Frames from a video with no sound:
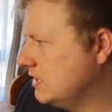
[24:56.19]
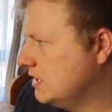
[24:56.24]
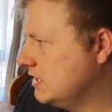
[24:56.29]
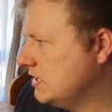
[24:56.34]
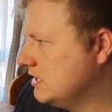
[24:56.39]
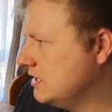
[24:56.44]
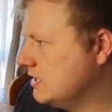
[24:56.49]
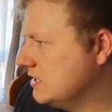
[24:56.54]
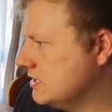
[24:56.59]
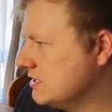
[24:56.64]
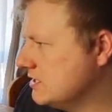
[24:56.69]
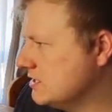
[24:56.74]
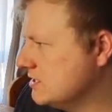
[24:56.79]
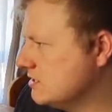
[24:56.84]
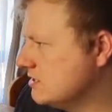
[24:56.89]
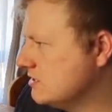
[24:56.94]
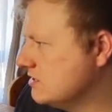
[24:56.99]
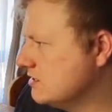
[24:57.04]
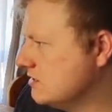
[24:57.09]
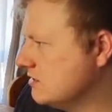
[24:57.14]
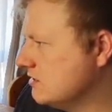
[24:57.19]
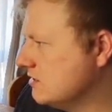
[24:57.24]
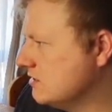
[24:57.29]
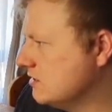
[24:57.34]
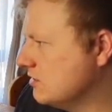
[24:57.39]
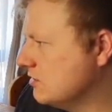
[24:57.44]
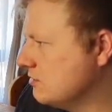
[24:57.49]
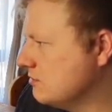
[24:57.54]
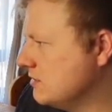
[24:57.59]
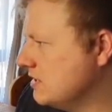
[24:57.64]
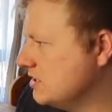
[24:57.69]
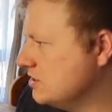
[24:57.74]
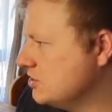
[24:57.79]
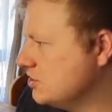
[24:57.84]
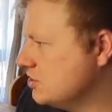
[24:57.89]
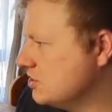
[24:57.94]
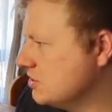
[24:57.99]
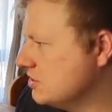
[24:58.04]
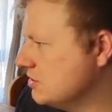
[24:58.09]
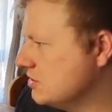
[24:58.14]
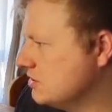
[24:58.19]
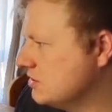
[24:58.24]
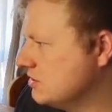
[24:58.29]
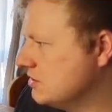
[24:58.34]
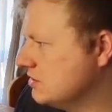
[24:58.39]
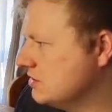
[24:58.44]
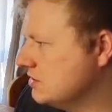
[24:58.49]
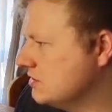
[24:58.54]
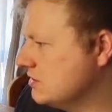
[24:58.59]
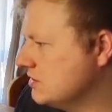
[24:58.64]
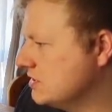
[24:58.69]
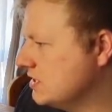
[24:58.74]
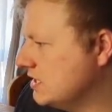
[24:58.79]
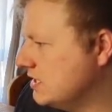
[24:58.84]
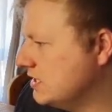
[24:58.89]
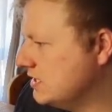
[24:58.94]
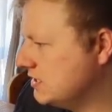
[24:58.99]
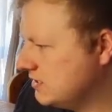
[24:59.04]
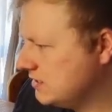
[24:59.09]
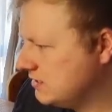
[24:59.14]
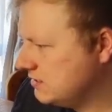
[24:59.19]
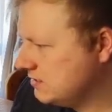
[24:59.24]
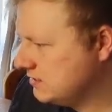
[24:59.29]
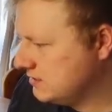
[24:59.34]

is go to mesh, cylinder,